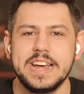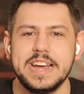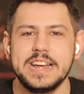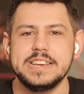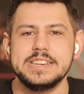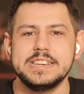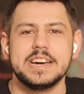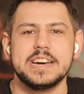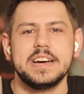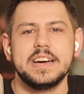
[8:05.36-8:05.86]

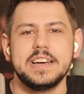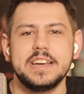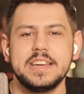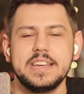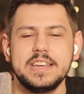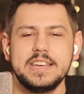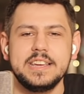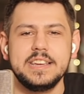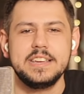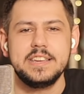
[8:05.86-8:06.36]
And,
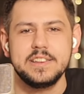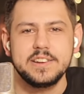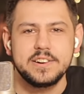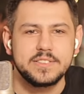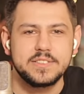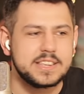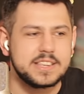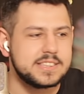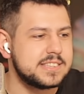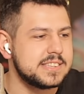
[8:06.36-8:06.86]

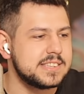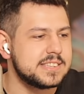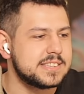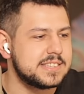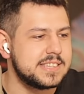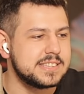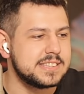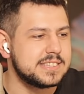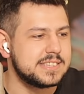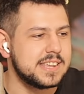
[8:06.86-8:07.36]
this
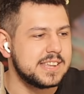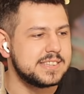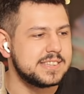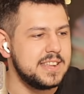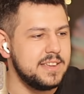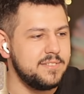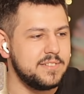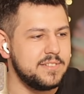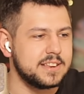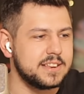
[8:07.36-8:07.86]
doesn't
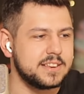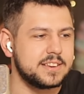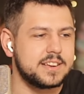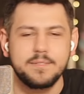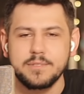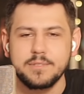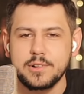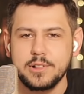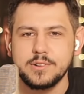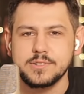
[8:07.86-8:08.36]
even
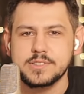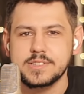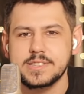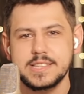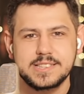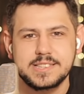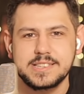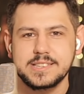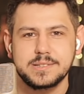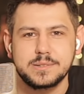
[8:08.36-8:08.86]
come close.
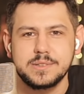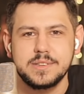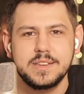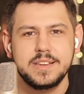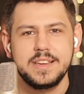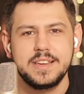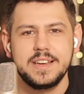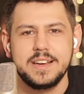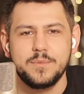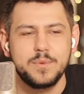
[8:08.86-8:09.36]
This is
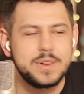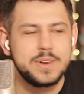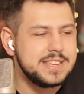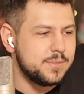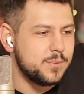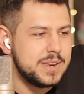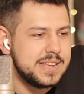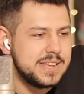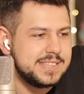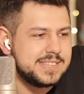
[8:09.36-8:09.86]
what
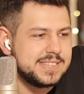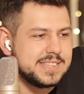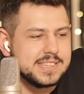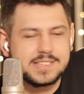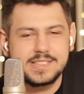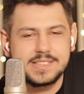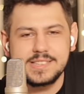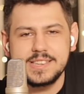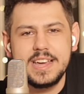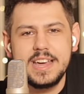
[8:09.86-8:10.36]
is
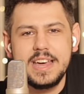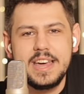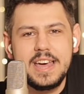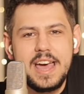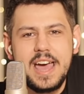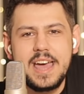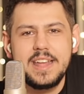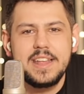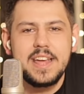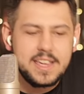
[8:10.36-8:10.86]
this?
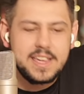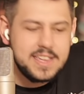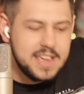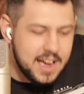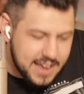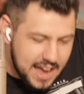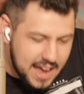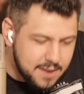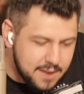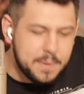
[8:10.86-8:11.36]
And
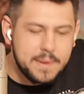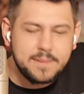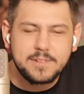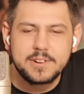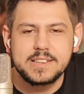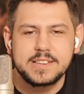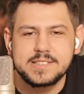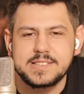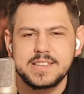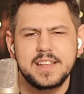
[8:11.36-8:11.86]
again, people are
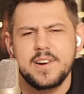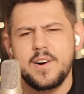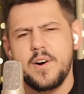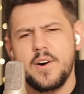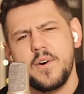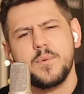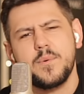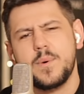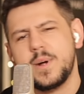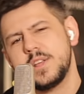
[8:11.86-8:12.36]
going to say, like,
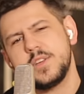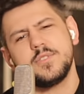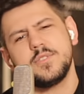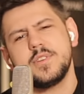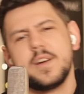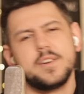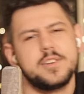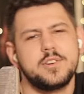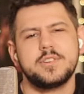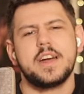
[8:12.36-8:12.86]
oh, well, you're
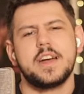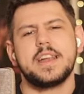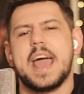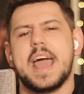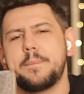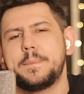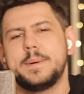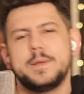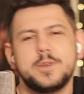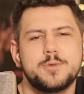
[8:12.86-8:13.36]
not
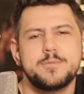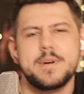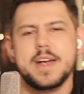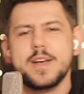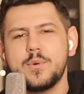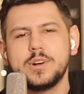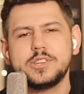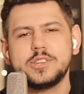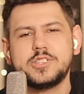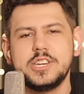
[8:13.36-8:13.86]
happy no matter
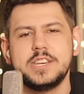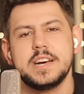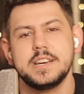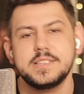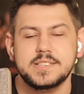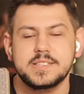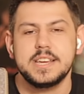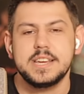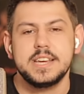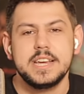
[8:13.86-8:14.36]
what she
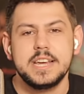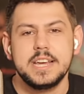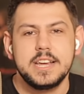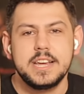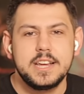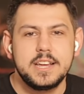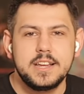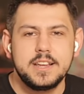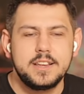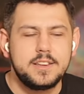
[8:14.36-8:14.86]
does.
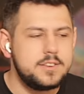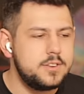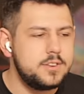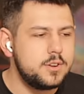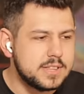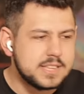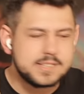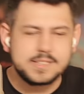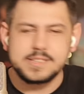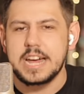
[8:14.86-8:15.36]
No,
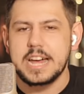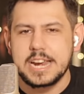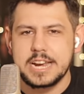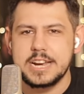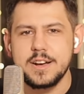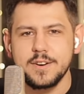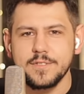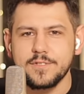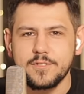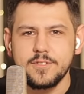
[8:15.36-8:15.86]
this is not
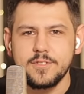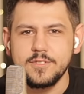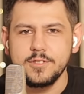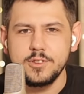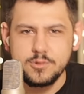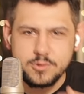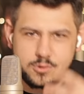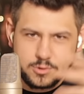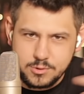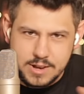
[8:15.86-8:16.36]
enough. Do
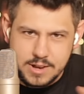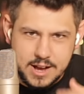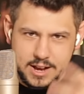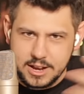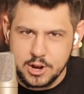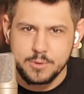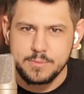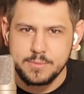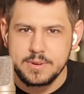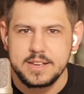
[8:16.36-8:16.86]
you not
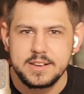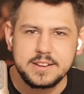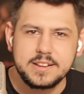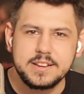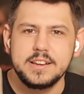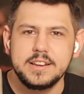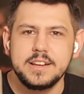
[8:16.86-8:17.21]
hear me?